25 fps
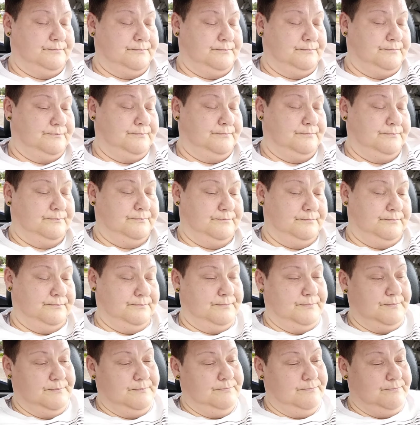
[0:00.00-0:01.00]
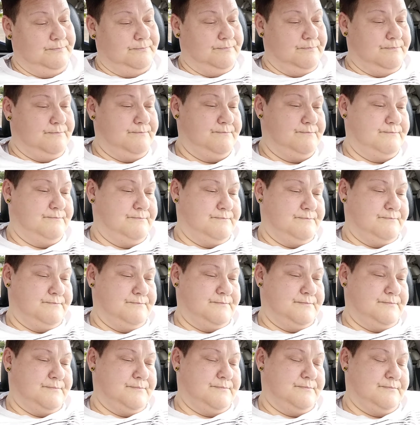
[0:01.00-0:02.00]

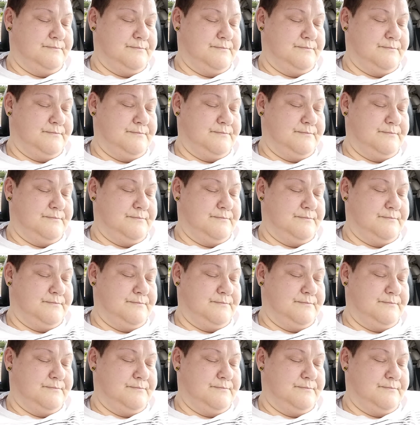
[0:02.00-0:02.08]
Nothing is said.